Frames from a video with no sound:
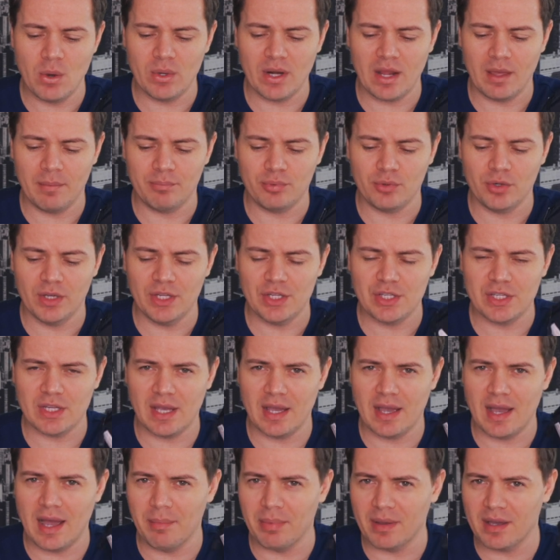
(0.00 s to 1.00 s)
when I preach,
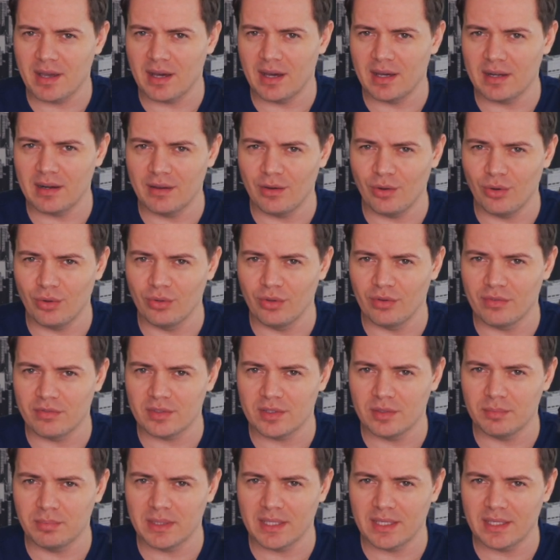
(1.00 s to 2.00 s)
I'm kind of all over
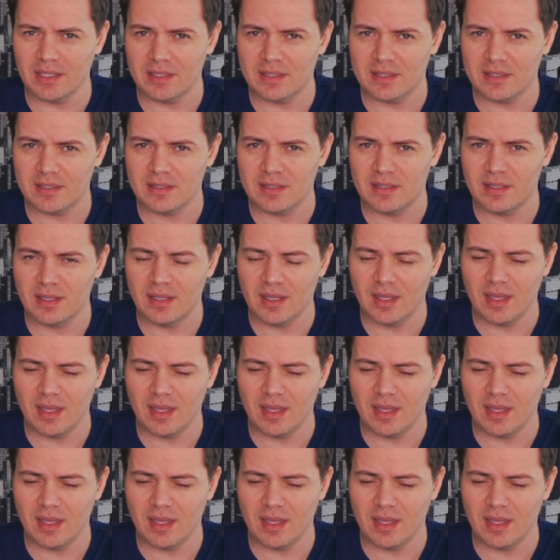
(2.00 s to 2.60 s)
the place,